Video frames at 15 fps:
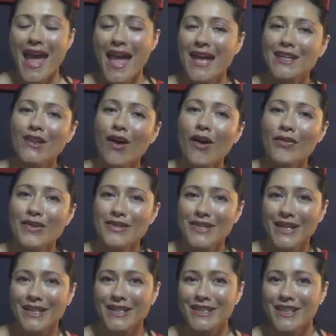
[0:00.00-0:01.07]
and all of a
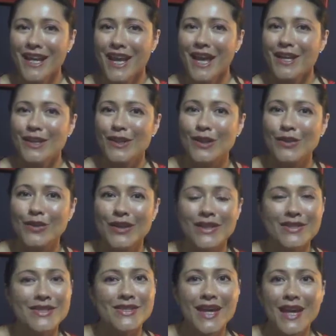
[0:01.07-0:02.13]
sudden you
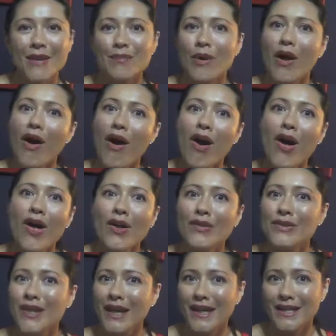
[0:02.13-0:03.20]
can stay up all
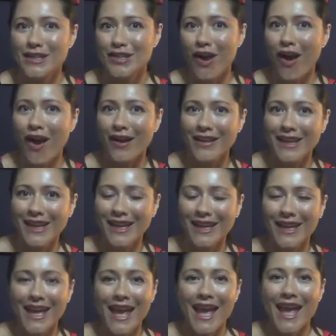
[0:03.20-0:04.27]
night talking